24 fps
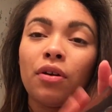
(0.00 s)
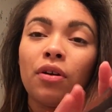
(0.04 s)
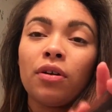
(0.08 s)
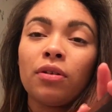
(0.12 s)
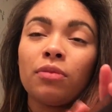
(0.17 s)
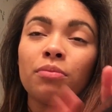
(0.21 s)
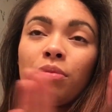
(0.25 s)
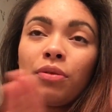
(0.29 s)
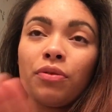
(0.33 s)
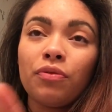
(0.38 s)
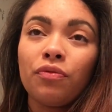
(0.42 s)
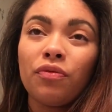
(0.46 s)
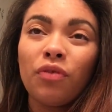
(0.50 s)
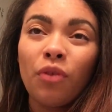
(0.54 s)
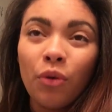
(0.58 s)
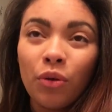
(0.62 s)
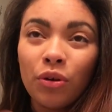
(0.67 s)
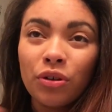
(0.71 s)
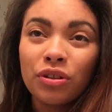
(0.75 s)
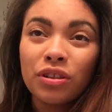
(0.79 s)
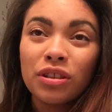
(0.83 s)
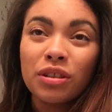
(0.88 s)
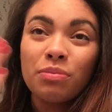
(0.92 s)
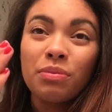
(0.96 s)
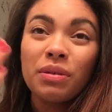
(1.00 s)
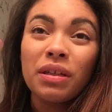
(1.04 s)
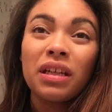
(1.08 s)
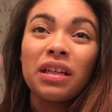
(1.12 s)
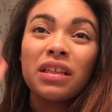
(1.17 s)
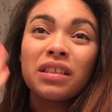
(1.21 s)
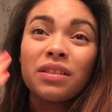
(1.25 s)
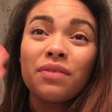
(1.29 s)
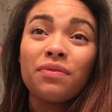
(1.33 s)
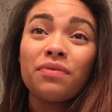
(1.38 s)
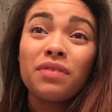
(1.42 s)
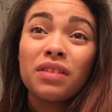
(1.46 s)
on before just
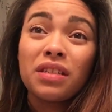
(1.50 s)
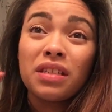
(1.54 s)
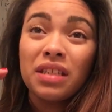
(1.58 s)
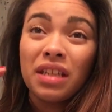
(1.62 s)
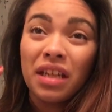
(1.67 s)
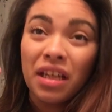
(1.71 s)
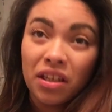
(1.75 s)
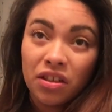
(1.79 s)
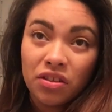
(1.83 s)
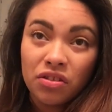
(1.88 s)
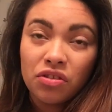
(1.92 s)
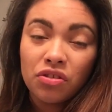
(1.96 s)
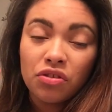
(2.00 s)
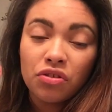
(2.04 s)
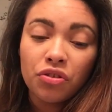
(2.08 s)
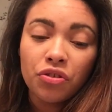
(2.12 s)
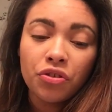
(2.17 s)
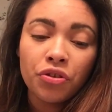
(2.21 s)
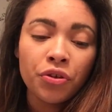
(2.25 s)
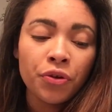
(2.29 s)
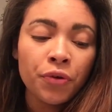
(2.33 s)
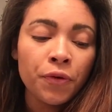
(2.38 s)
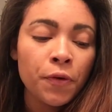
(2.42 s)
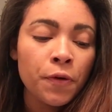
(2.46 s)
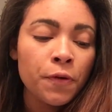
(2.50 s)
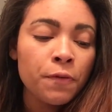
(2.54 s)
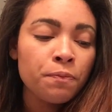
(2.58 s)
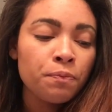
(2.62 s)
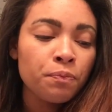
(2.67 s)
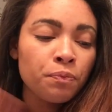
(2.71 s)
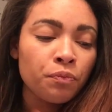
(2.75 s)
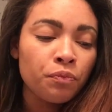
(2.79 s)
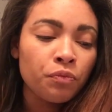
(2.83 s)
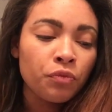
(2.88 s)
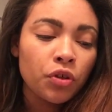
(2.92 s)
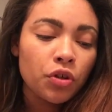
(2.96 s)
because of the texture,
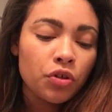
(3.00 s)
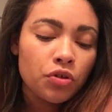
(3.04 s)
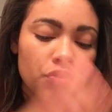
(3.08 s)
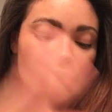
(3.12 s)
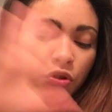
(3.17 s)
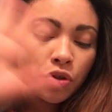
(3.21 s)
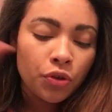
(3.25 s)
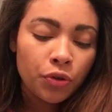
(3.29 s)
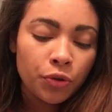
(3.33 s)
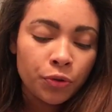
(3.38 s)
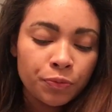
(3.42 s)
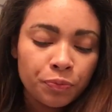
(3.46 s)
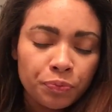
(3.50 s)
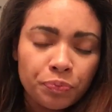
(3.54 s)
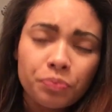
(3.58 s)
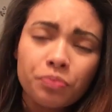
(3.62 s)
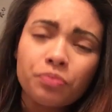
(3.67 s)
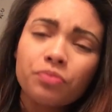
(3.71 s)
so